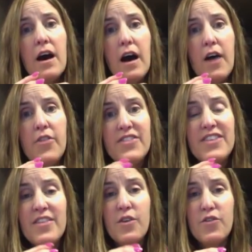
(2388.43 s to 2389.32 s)
that's
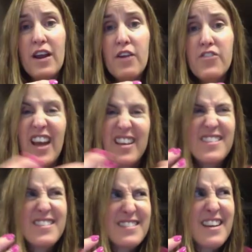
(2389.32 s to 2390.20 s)
in those air sacs,
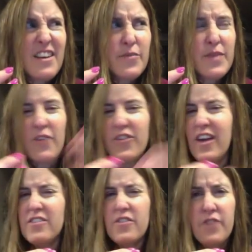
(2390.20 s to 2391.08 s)
because air from the outside
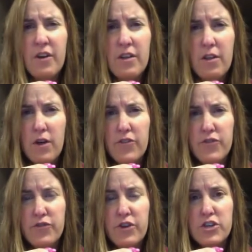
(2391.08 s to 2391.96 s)
has a very low
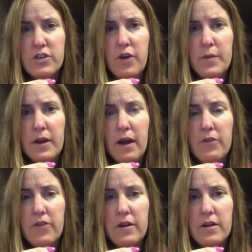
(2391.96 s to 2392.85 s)
concentration of carbon
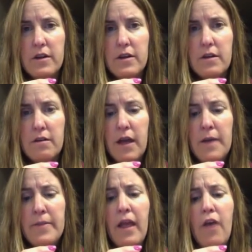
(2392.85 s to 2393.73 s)
dioxide.
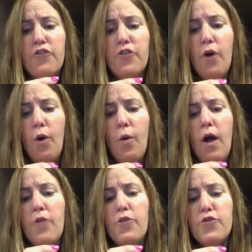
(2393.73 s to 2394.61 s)
Okay, so
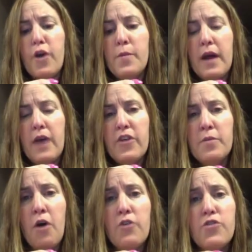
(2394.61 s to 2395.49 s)
those carbon dioxide
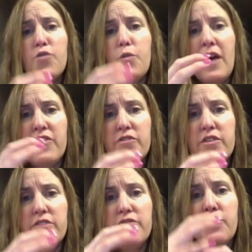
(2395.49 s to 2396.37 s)
molecules will passively
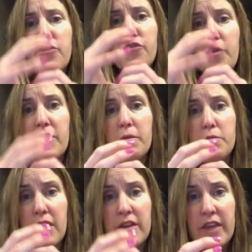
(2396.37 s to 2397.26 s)
diffuse from the
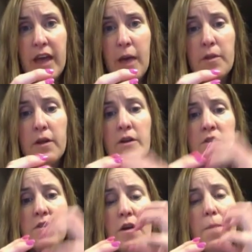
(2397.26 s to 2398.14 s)
blood in the
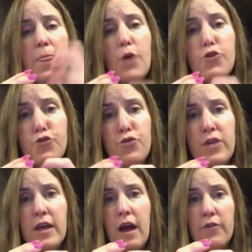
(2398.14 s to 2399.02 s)
capillaries to
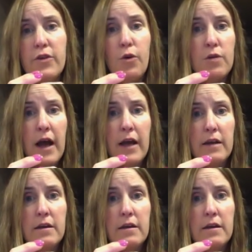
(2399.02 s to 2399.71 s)
the alveoli,